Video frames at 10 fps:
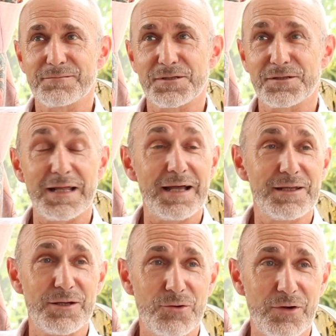
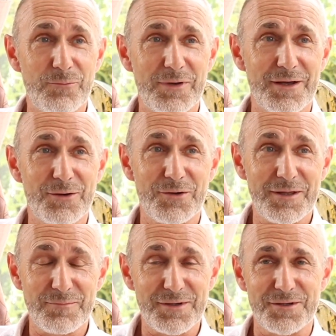Slightly annoying when I got
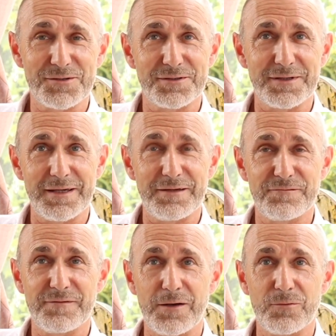it, because they
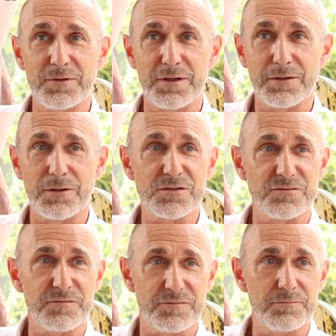found a lot
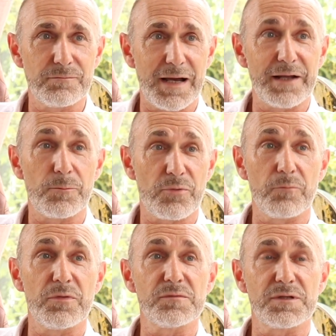of minor
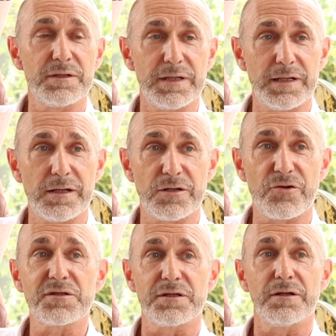problems that needed
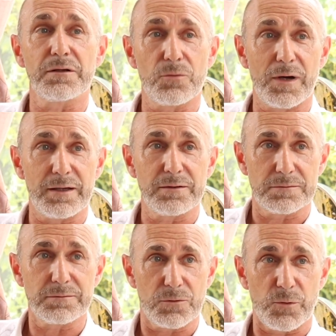addressing, and quite
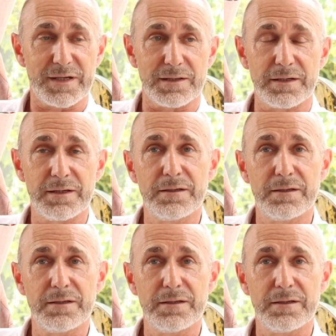quickly,